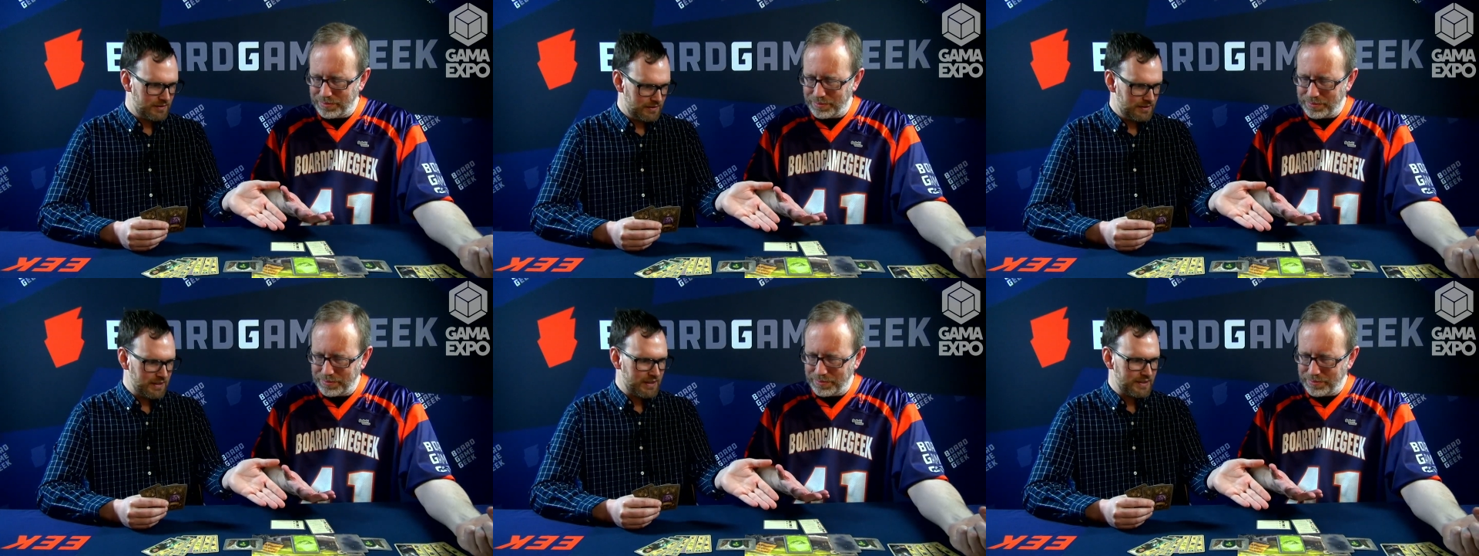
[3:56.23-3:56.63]

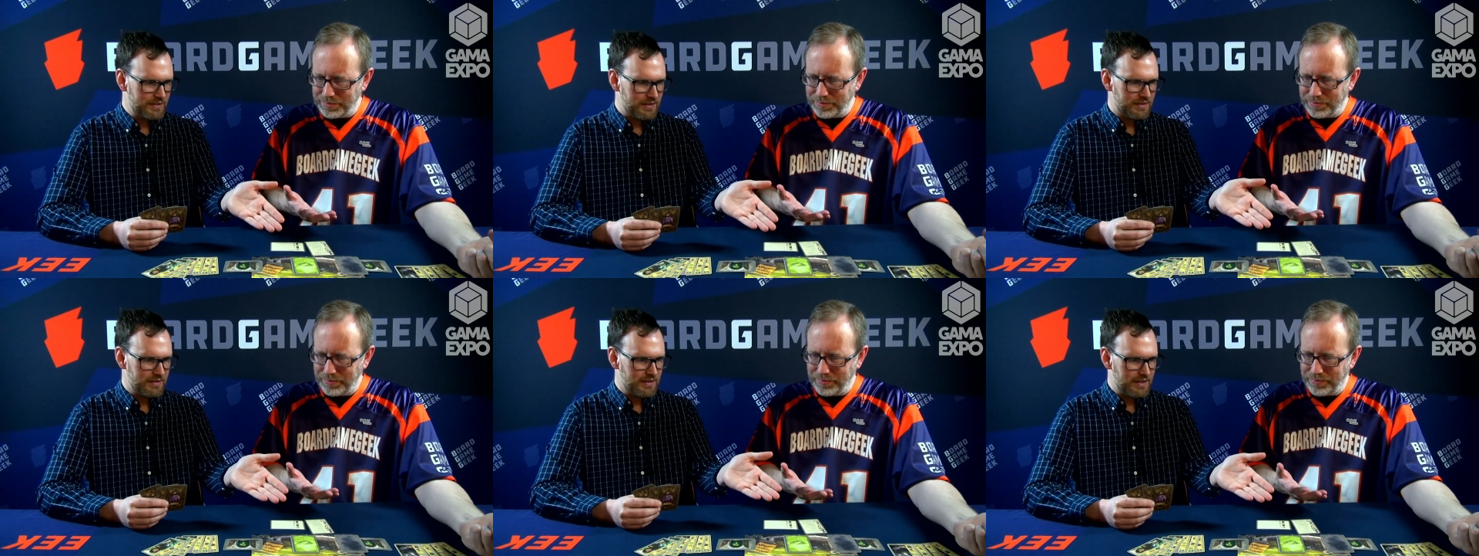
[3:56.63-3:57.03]
Speaker 1: like I
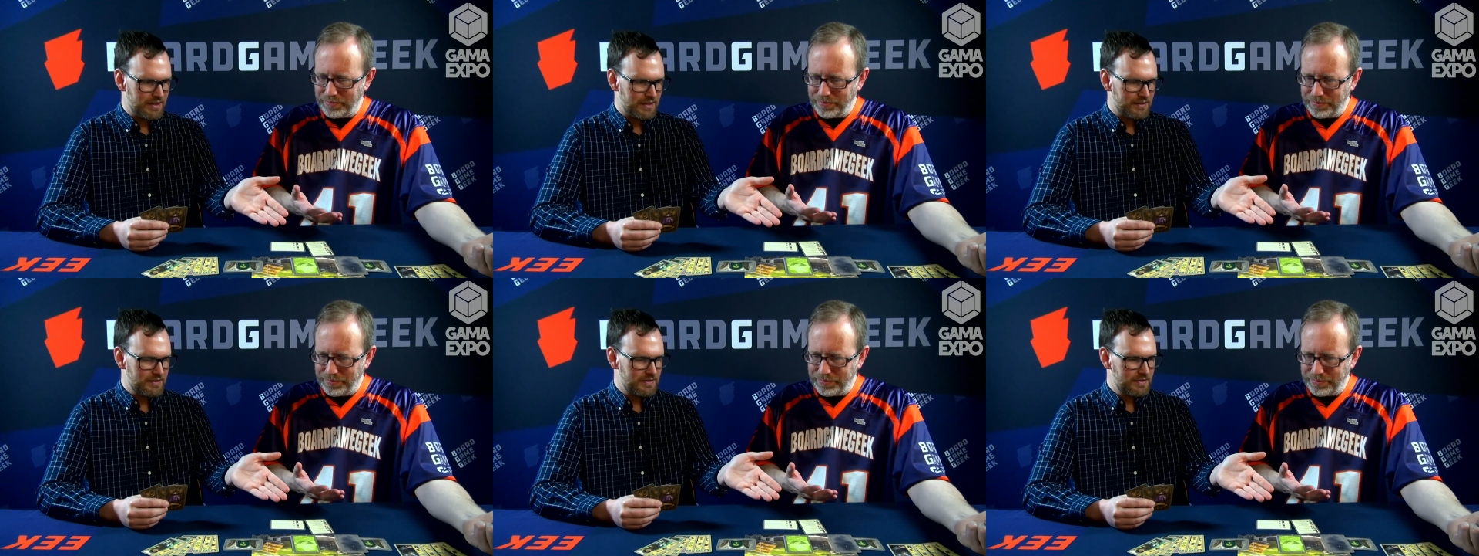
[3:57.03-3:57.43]
said,
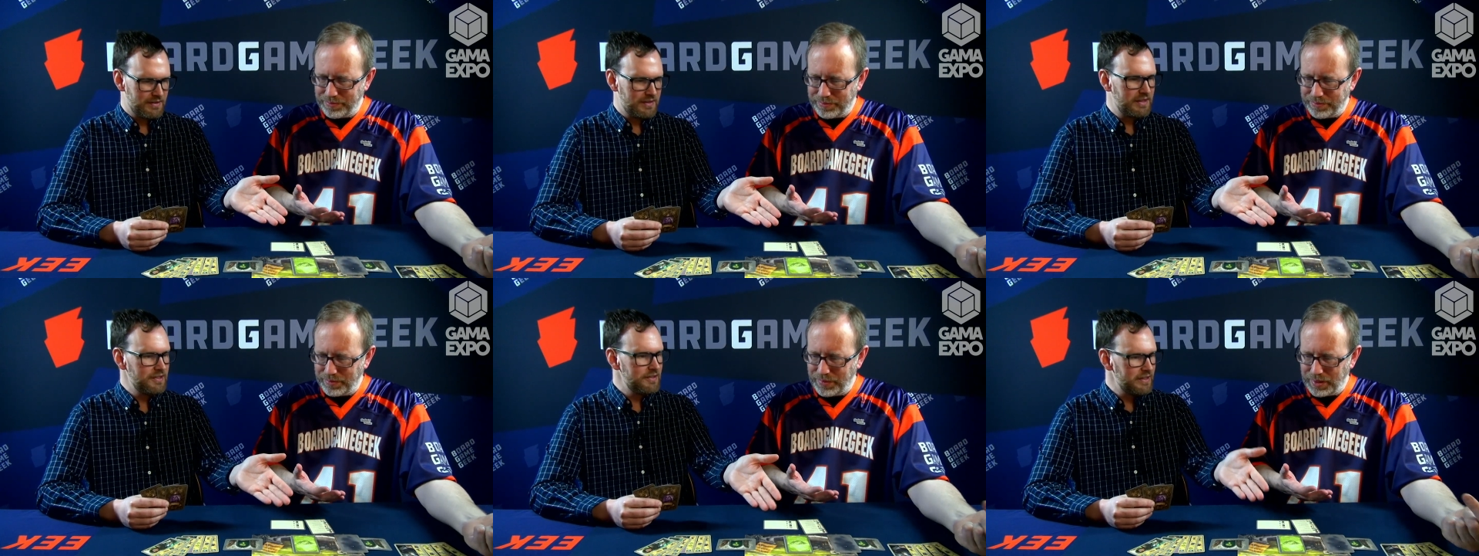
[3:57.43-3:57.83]
uh,
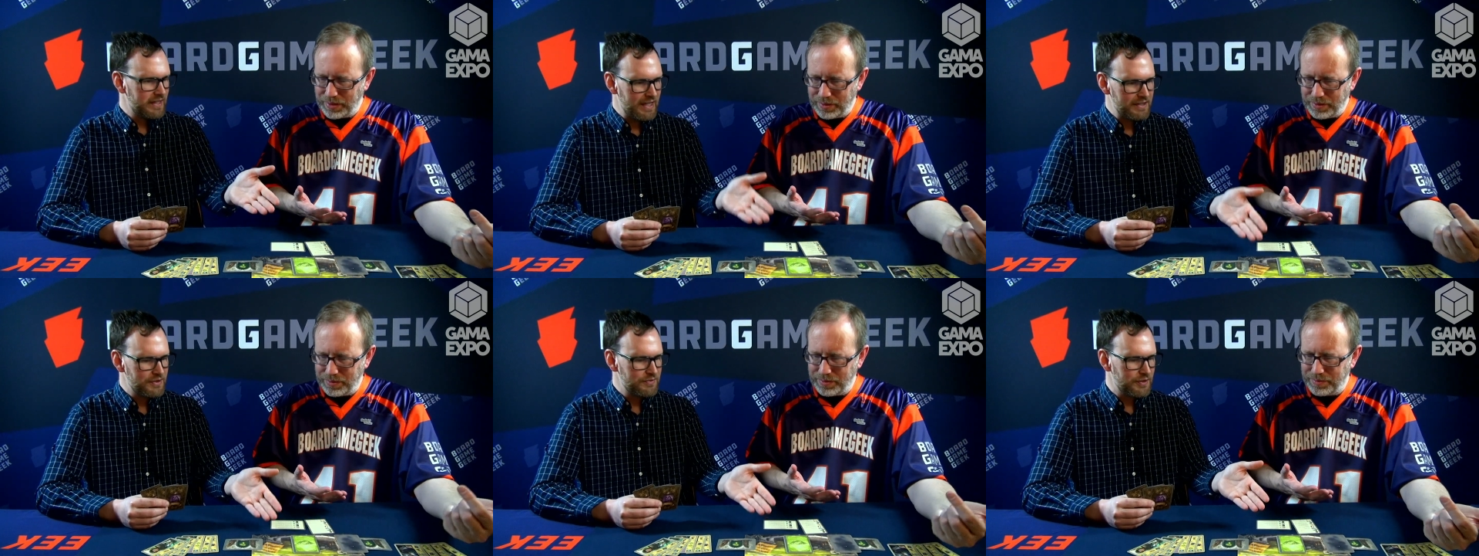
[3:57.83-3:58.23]
clear the
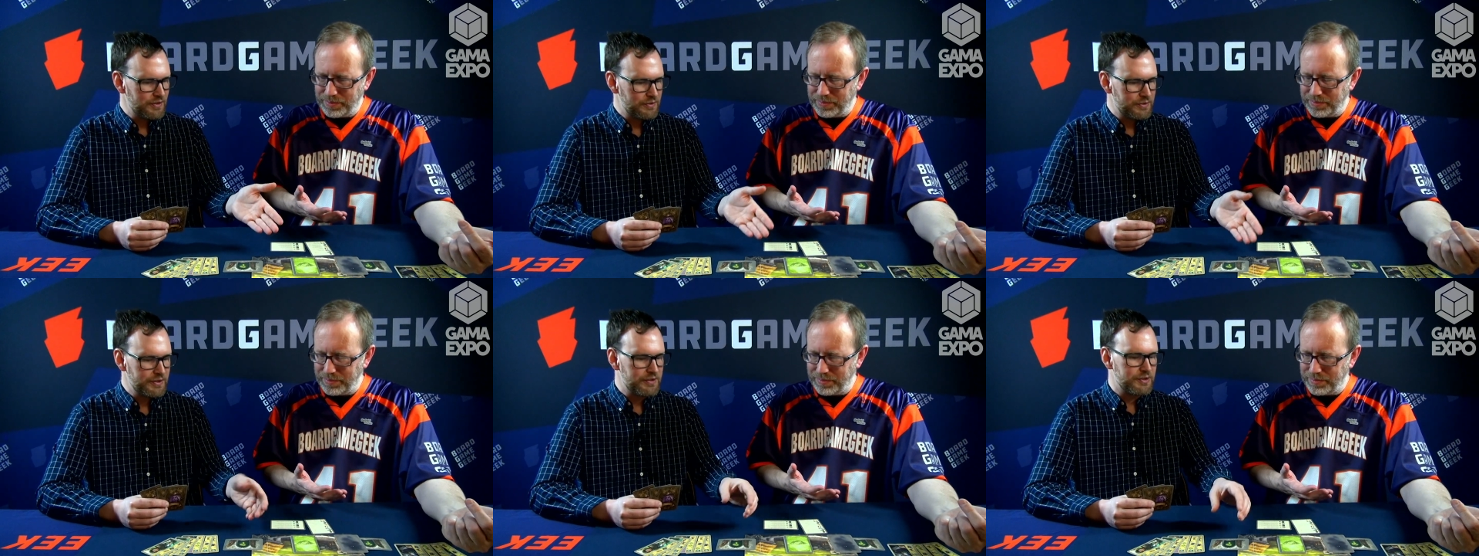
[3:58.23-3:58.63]
castle of all the
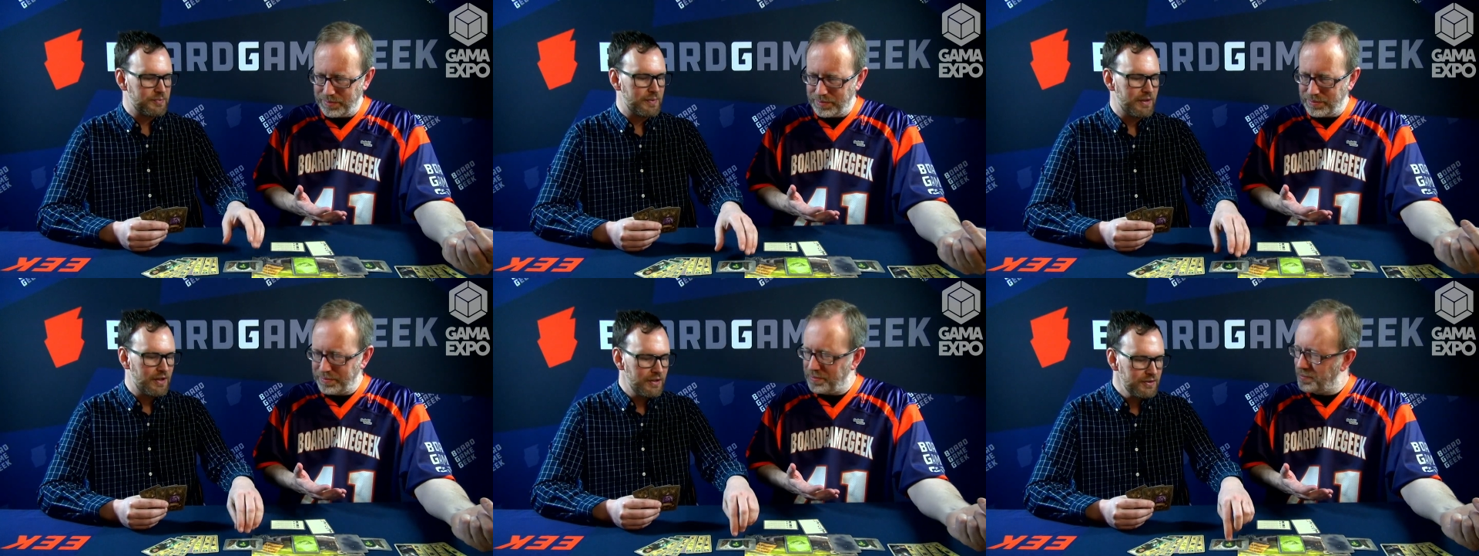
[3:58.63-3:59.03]
creatures,
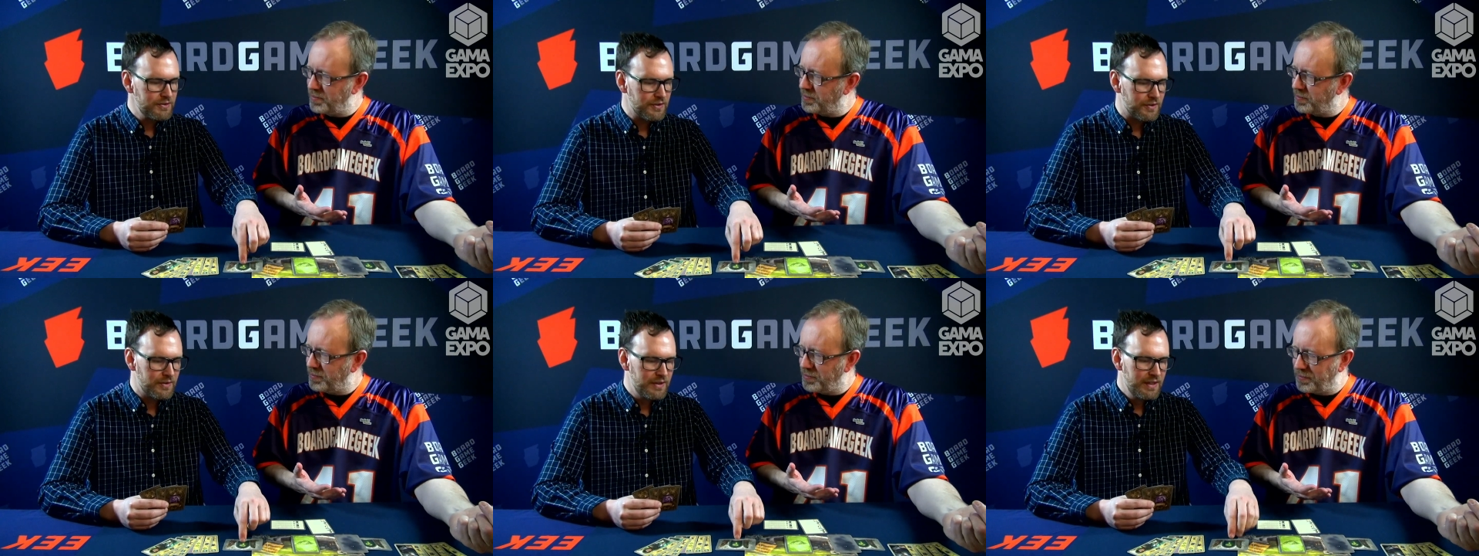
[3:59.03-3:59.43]
but
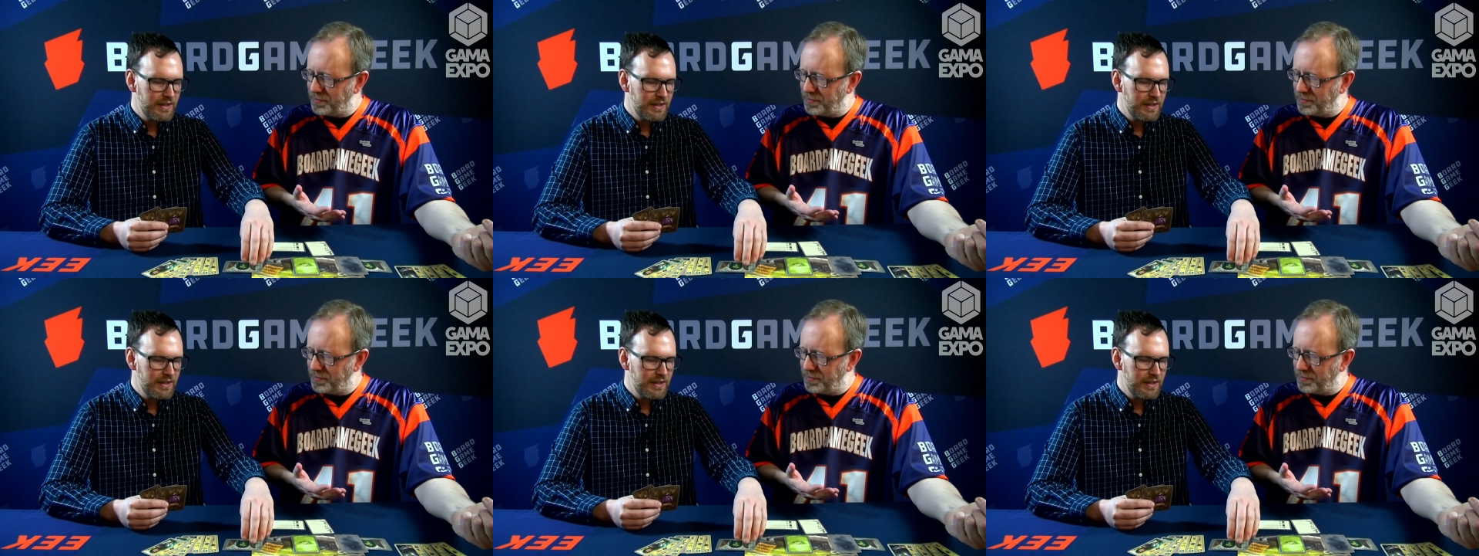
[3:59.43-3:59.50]
also